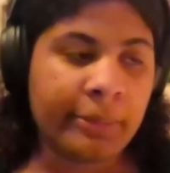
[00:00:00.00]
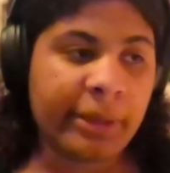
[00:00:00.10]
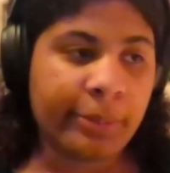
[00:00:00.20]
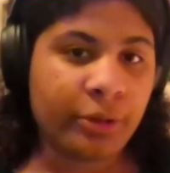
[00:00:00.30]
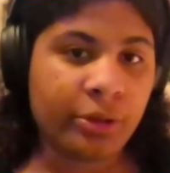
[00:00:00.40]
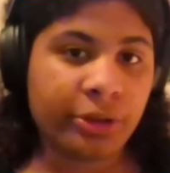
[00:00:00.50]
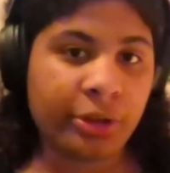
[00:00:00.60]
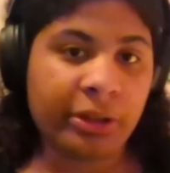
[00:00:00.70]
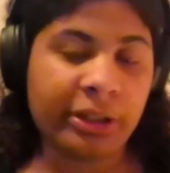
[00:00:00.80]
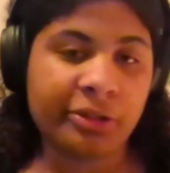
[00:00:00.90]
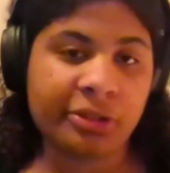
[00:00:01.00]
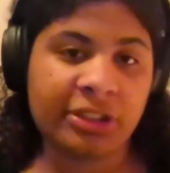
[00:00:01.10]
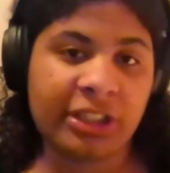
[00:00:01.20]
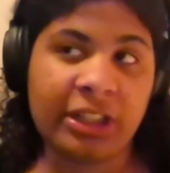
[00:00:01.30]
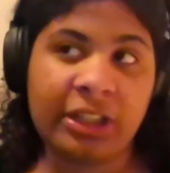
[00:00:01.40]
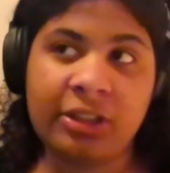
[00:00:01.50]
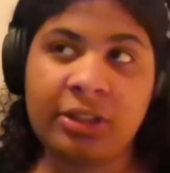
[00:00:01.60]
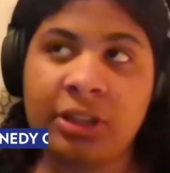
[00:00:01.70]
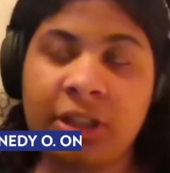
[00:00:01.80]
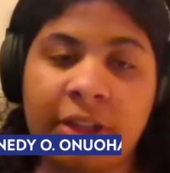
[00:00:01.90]
People don't understand
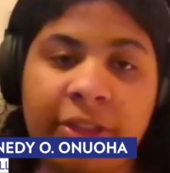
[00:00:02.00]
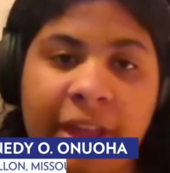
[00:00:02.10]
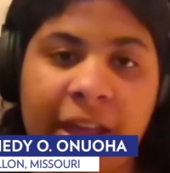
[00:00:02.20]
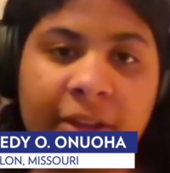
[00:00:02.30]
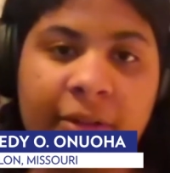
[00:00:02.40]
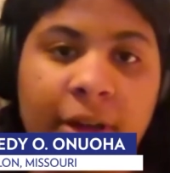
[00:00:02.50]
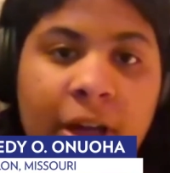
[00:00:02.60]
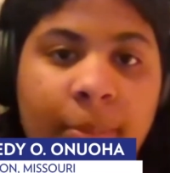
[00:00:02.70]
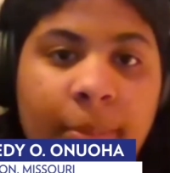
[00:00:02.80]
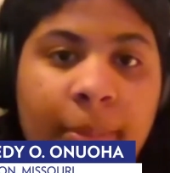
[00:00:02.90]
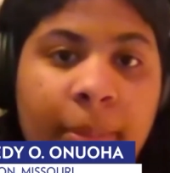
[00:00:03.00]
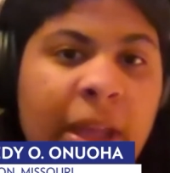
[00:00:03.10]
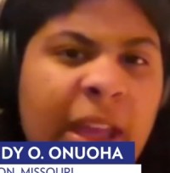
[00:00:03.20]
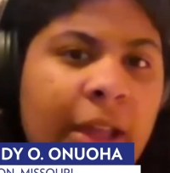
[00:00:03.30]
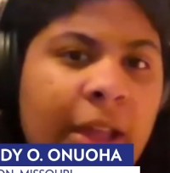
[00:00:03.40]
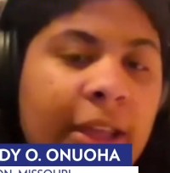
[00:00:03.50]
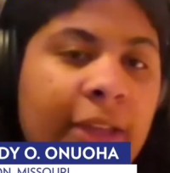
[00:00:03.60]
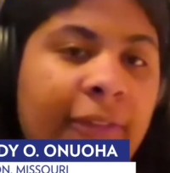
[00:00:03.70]
that, like,